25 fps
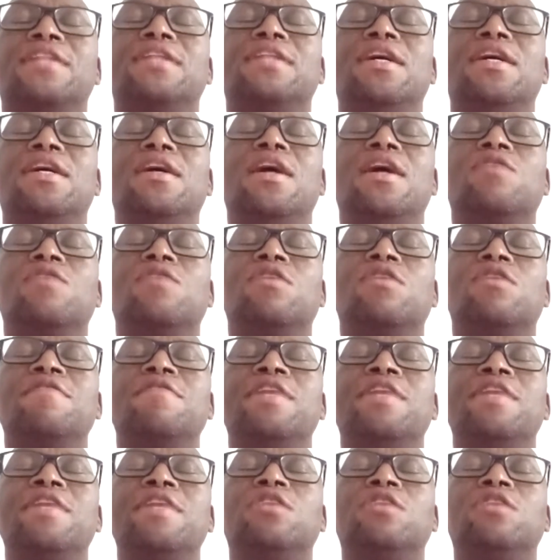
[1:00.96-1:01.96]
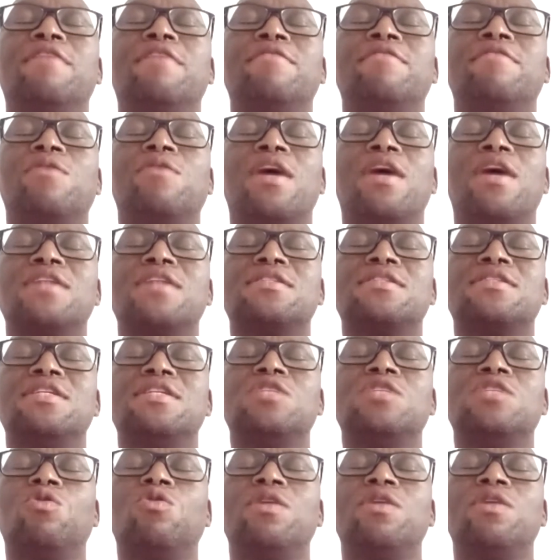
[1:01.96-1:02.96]
and good evening to the viewers. It's
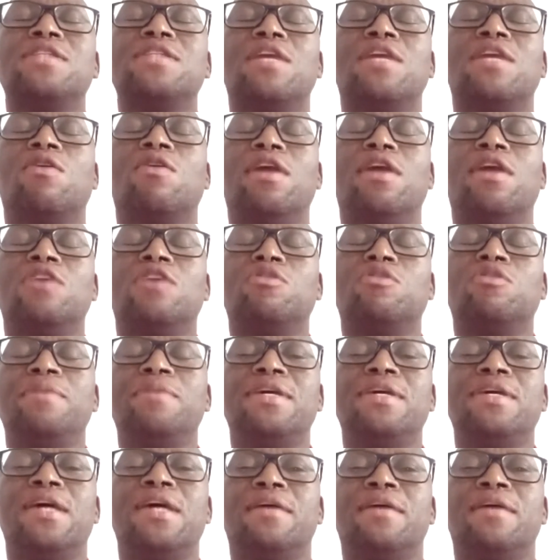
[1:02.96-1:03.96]
always an honor to be here.